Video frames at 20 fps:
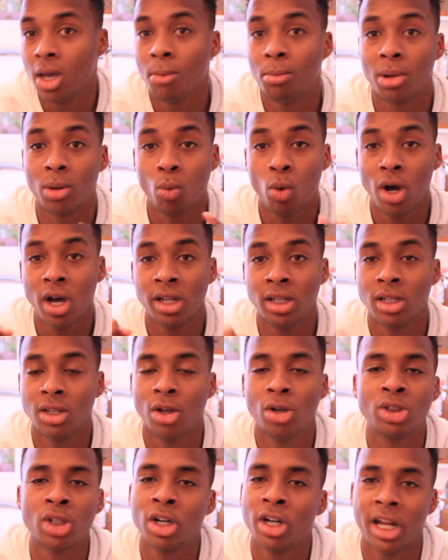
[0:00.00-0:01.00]
But one,
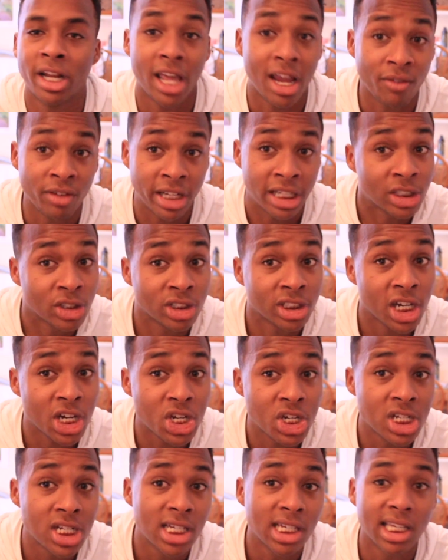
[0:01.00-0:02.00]
those aren't at every
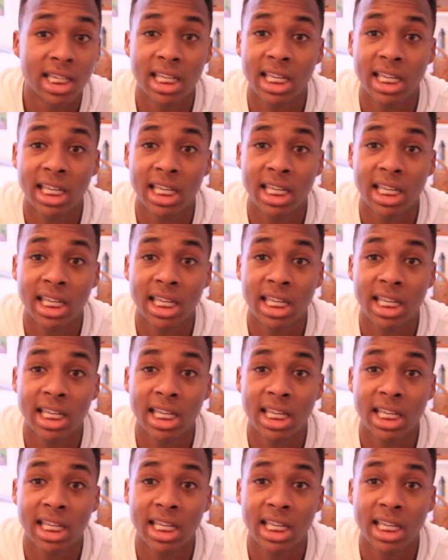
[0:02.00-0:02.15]
intersection,